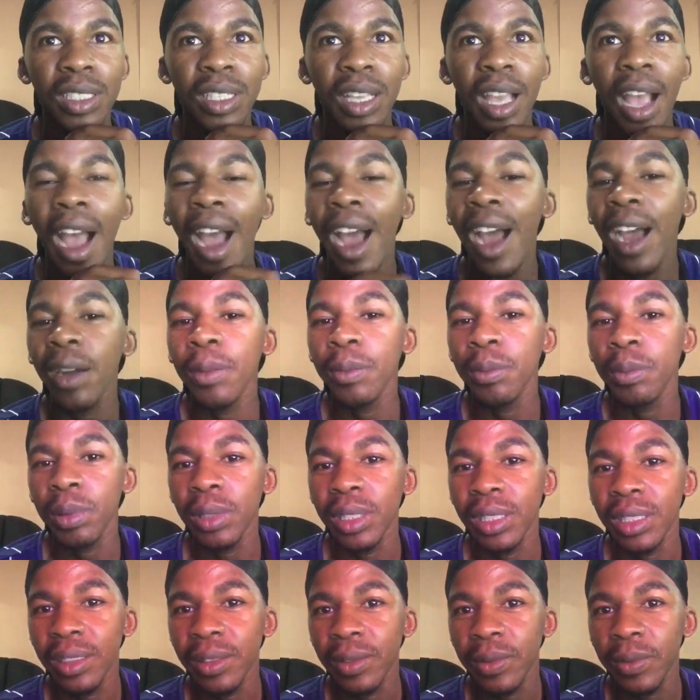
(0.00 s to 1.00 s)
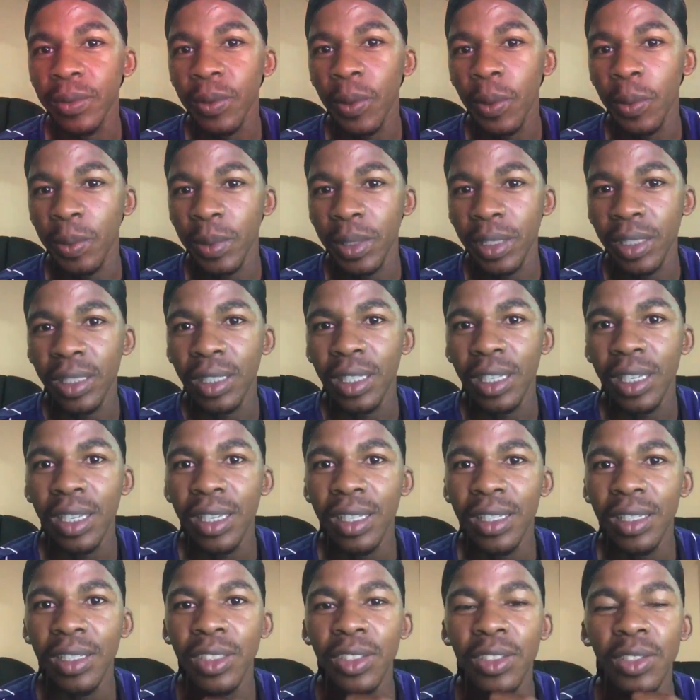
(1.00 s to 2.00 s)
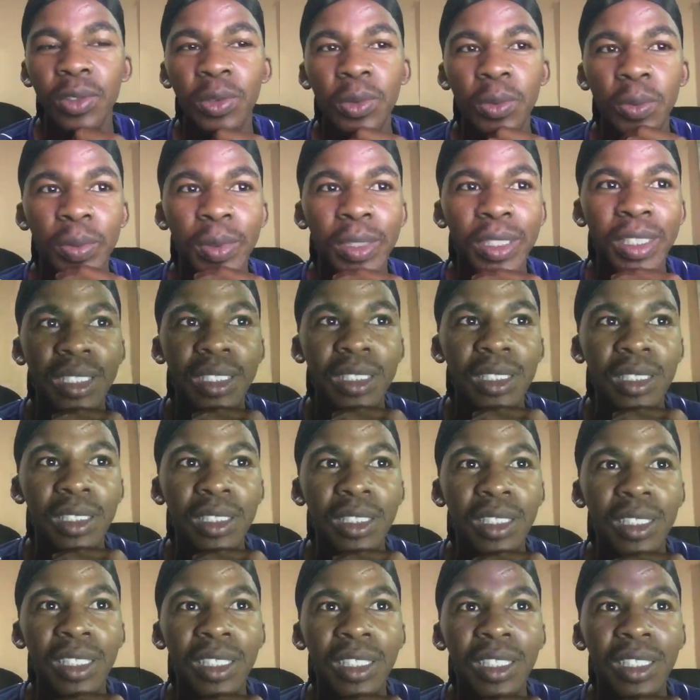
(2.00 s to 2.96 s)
humbling for me to be